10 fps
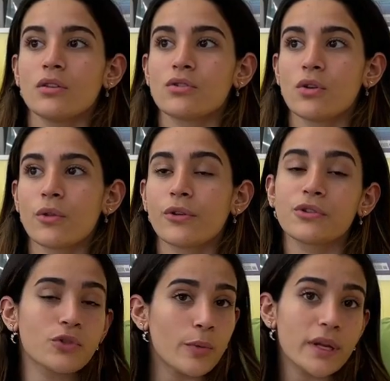So
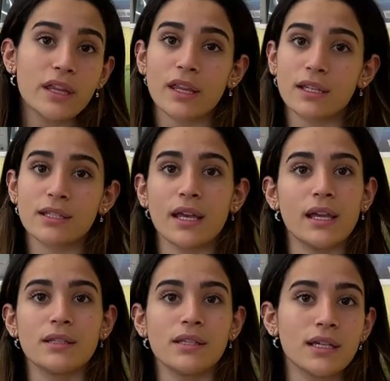there's so many things that
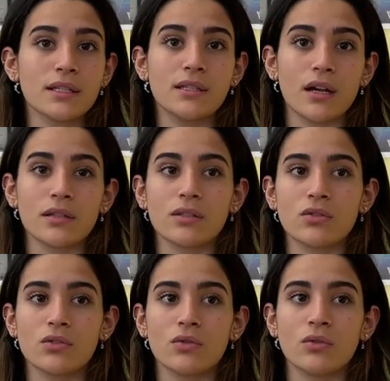ACS does
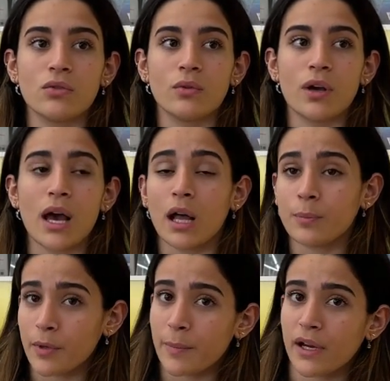to
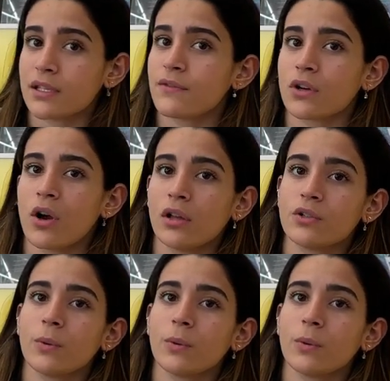help prepare us for college.